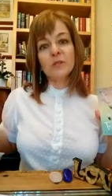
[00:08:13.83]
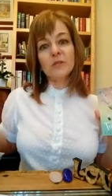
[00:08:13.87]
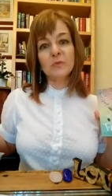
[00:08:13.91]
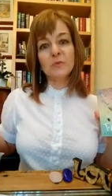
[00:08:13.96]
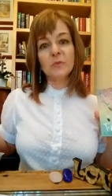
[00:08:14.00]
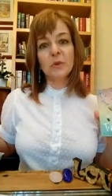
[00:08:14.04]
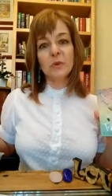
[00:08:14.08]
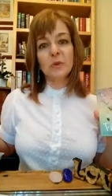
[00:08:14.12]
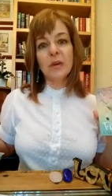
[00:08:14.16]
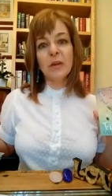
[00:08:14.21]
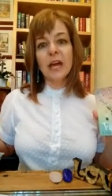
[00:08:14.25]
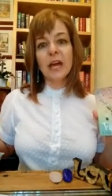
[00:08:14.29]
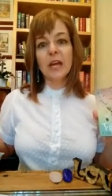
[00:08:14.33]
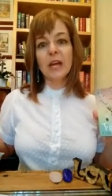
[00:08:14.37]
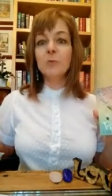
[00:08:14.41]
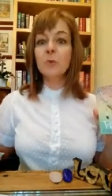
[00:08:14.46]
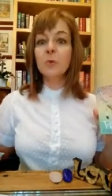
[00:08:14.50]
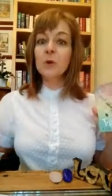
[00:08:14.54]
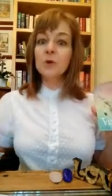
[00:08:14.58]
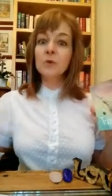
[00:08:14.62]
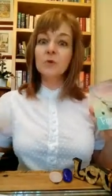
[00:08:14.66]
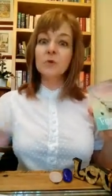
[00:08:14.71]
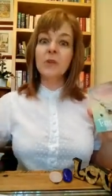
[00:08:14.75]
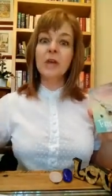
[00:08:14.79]
spirit
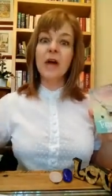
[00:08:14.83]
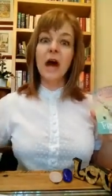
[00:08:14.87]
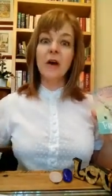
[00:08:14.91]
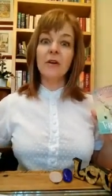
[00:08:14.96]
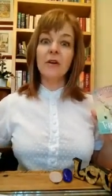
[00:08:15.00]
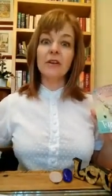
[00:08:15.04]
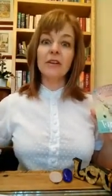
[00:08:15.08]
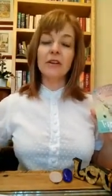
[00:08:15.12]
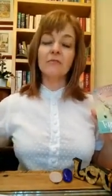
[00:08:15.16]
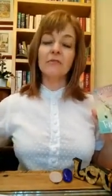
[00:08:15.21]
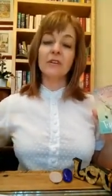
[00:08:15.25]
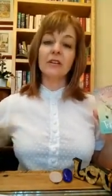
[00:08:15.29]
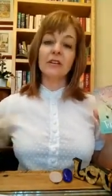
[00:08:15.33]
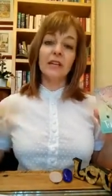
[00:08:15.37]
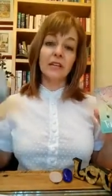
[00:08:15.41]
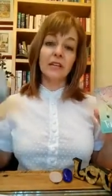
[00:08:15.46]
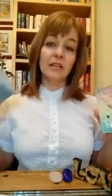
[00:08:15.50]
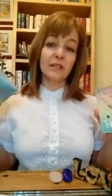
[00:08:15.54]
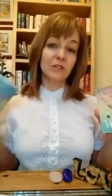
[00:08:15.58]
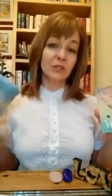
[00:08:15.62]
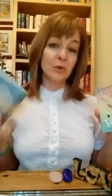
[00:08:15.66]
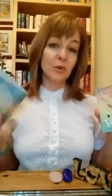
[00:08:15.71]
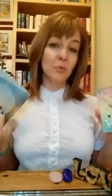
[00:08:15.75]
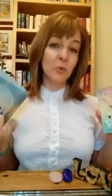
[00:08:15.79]
animals without even
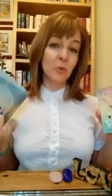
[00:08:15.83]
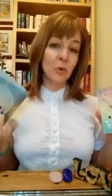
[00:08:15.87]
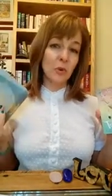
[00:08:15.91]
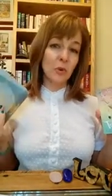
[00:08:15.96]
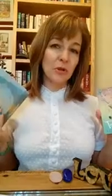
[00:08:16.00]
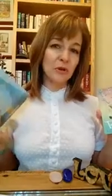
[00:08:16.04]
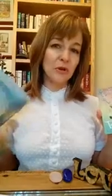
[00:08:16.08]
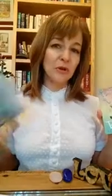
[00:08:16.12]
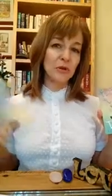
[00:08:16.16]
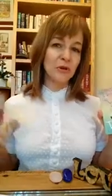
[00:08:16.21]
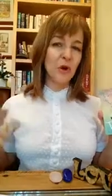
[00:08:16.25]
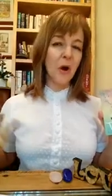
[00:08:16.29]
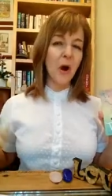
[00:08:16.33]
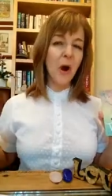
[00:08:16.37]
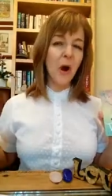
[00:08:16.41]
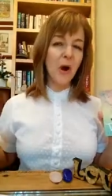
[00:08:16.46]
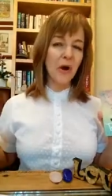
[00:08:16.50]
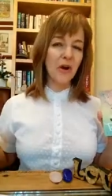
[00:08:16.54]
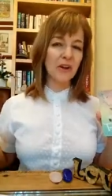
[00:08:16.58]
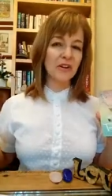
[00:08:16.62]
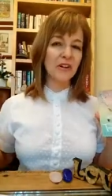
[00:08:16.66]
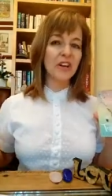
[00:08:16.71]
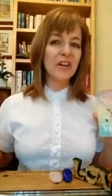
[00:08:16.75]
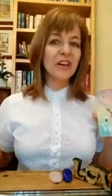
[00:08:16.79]
needing to pull their
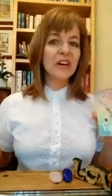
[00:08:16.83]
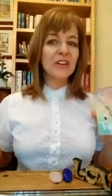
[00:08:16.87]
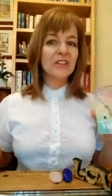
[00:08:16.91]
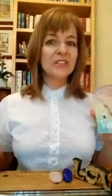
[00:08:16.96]
card.